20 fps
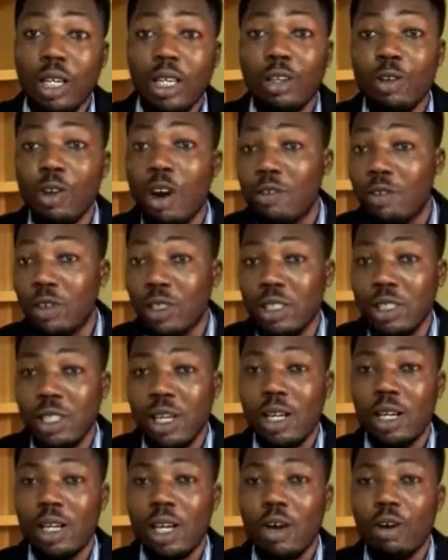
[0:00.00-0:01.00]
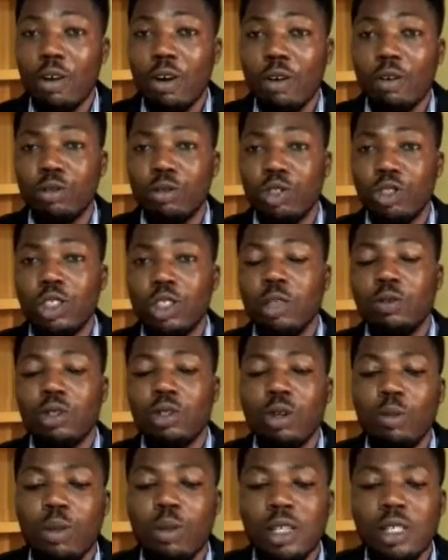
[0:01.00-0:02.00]
graphic design. I'll just give you
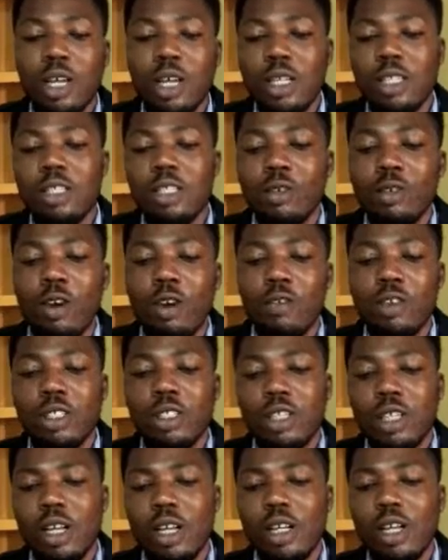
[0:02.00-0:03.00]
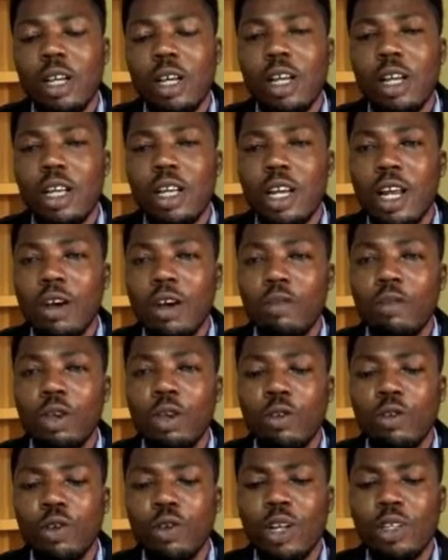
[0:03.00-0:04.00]
some insights in graphic design. Now,
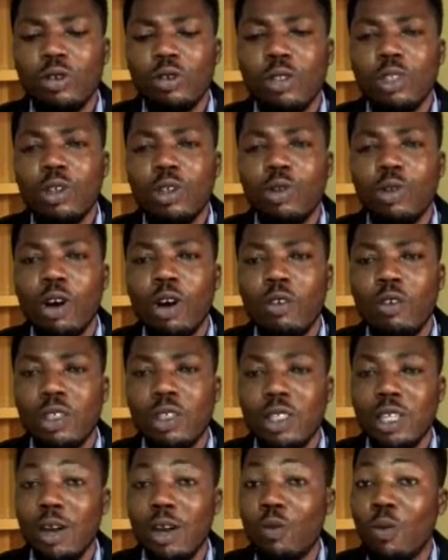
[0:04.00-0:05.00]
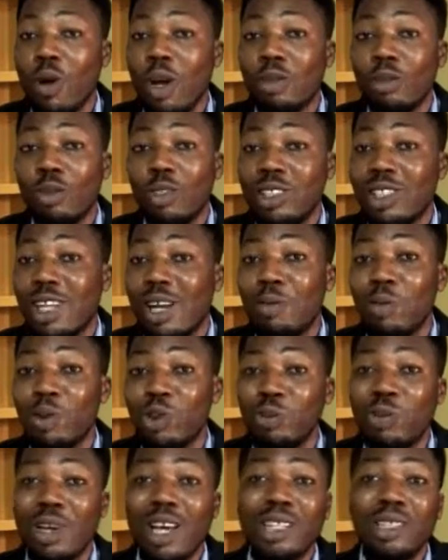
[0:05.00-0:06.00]
if you are doing graphic design, your design
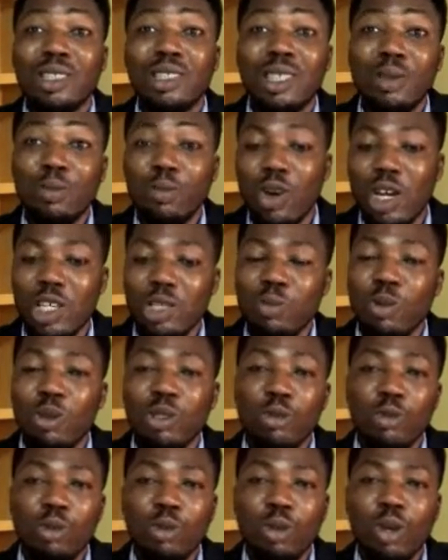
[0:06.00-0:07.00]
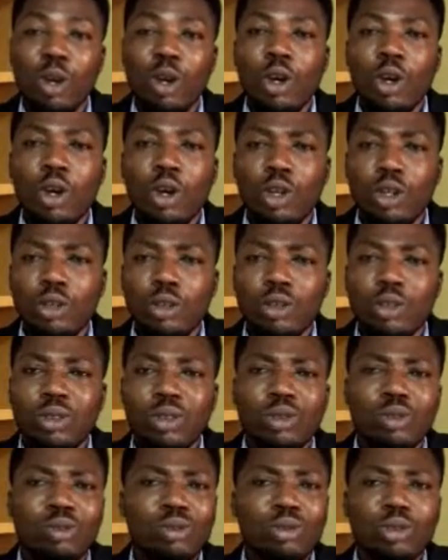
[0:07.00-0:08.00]
must be as simple as possible.
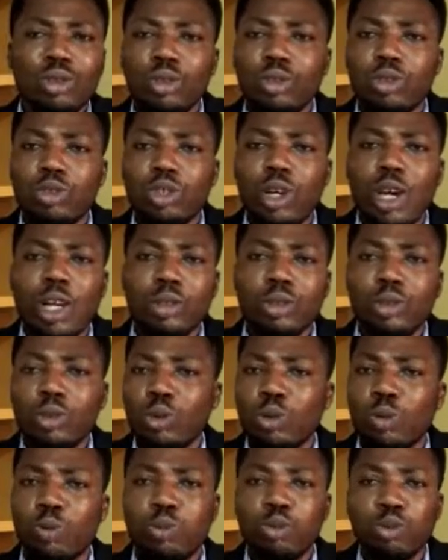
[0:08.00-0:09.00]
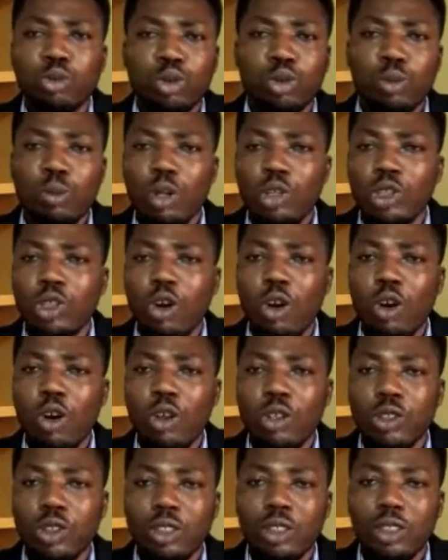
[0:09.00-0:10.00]
Don't try to put too much
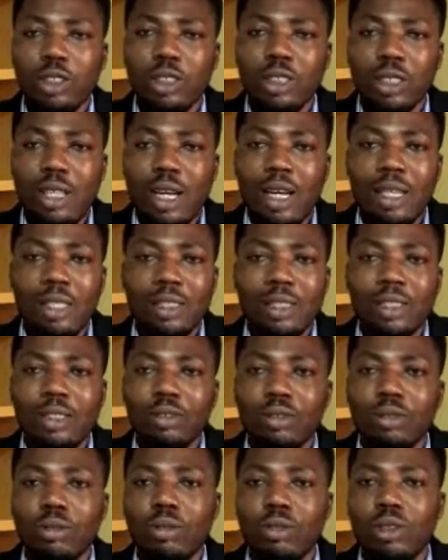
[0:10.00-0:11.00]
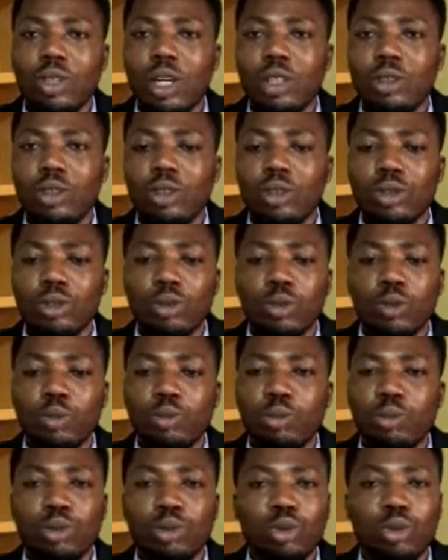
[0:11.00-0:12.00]
colors in your designs and try to
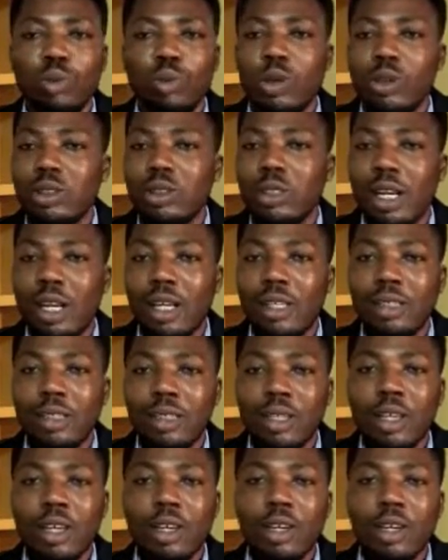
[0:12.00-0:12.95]
put so much text.